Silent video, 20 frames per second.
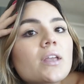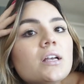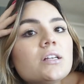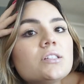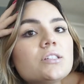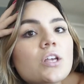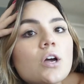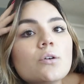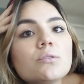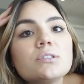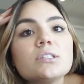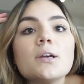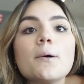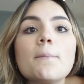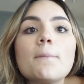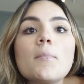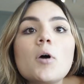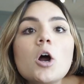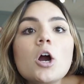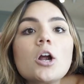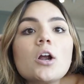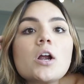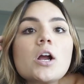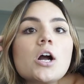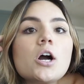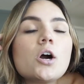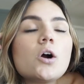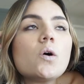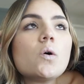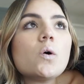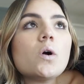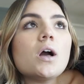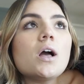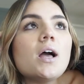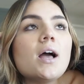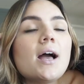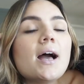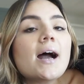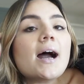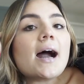So tomorrow
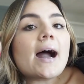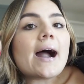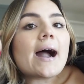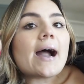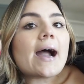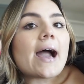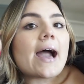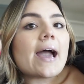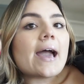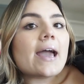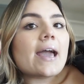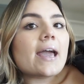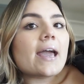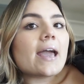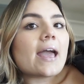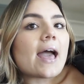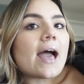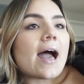I